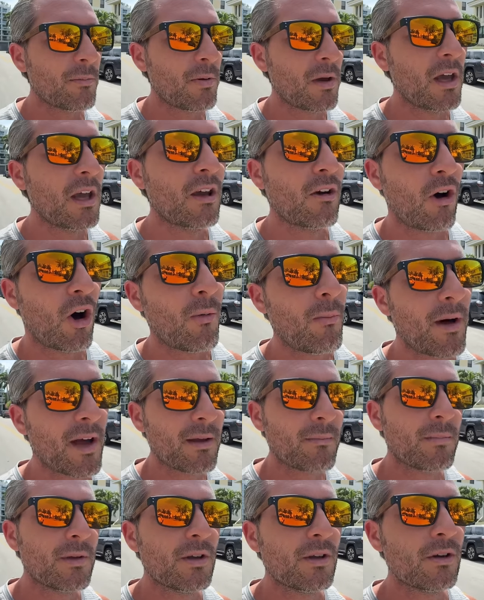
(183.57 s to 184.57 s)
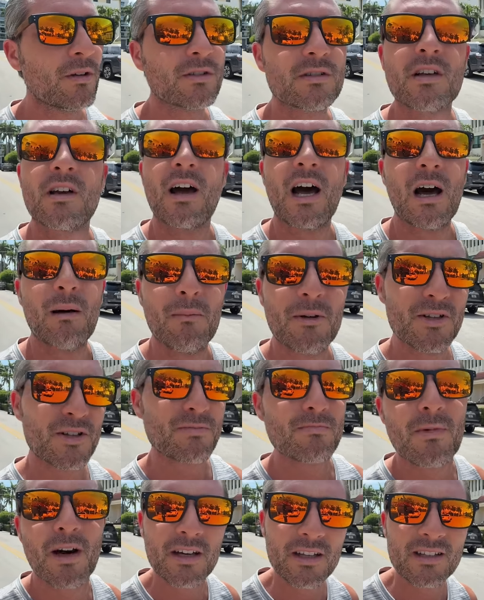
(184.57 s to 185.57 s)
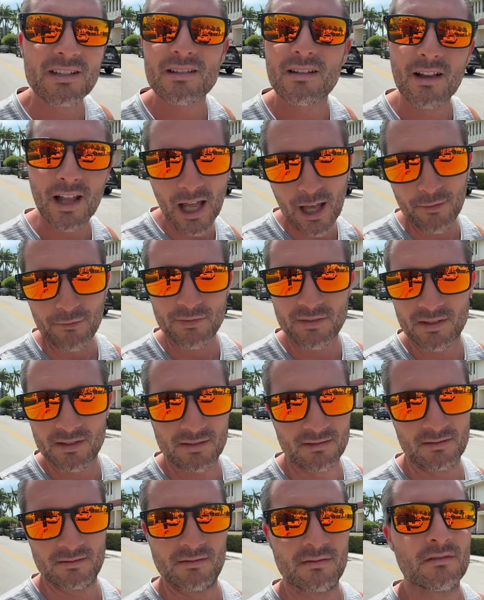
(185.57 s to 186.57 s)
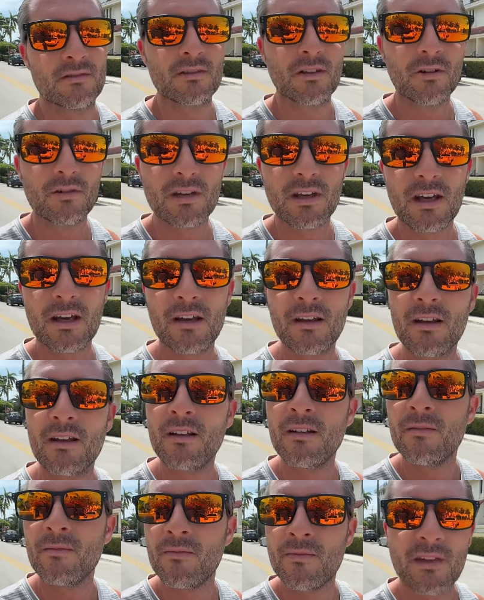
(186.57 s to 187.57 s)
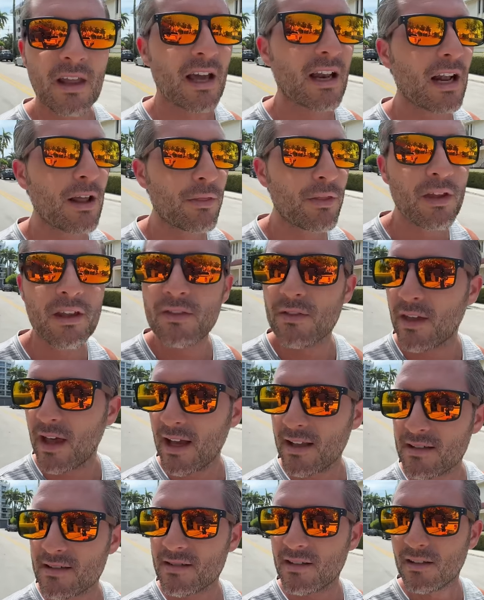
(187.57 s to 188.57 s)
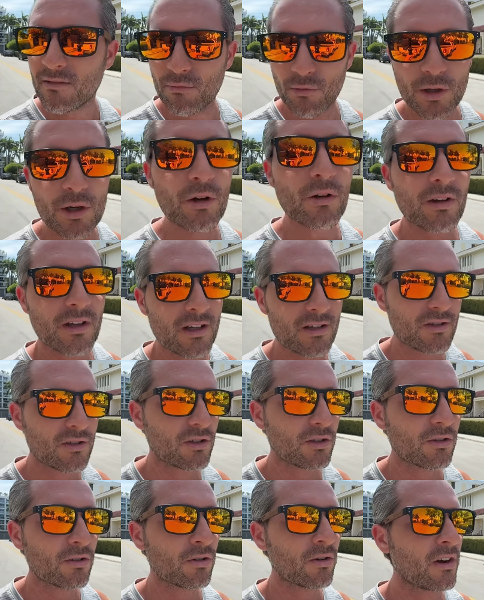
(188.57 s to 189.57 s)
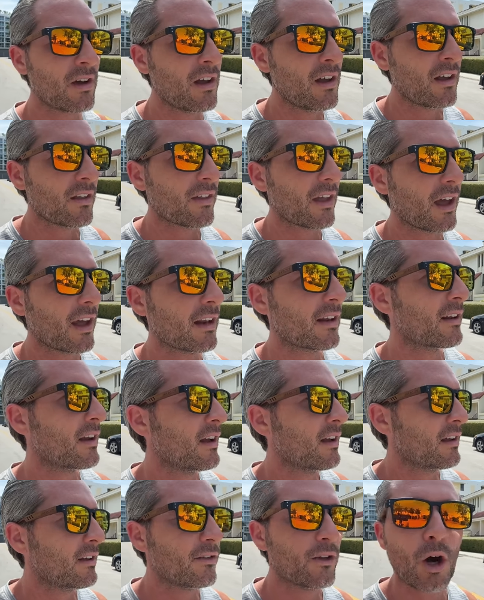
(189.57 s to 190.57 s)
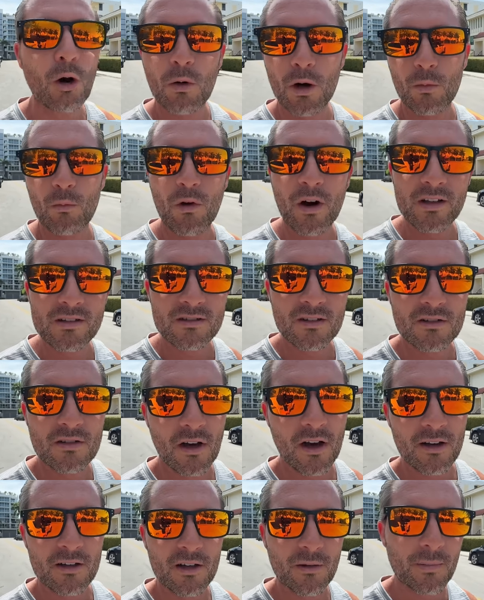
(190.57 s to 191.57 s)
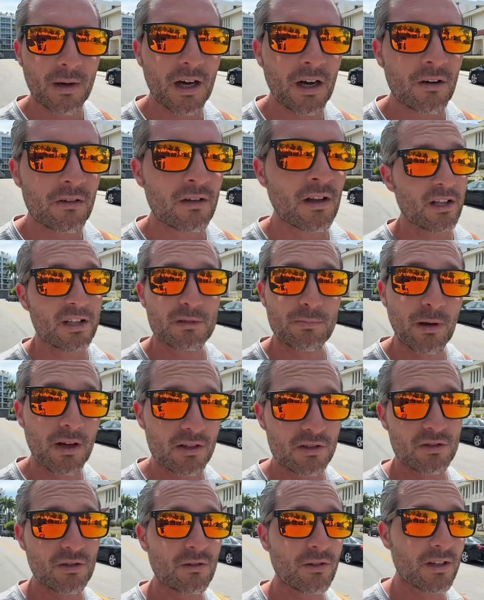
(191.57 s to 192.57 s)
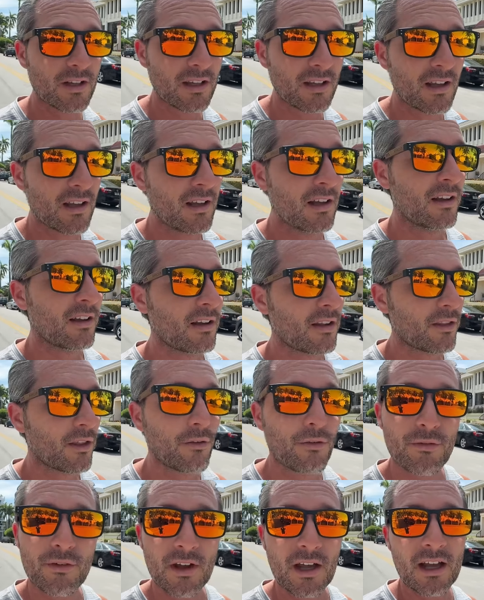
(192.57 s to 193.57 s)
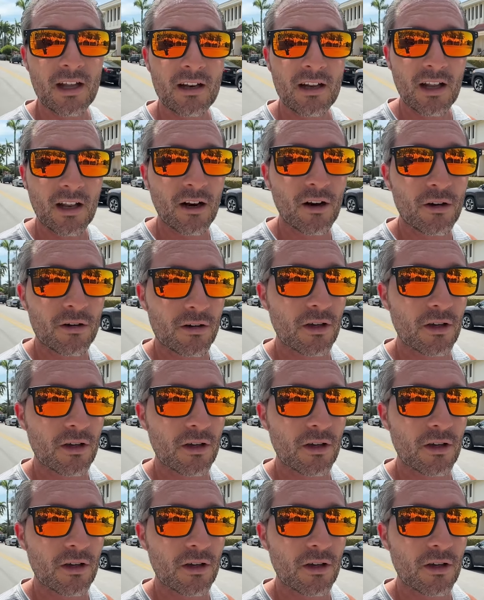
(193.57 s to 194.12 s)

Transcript: pay all my bills, how much money's left, okay? And I think that's the real issue that no one wants to talk about, especially the Fed and our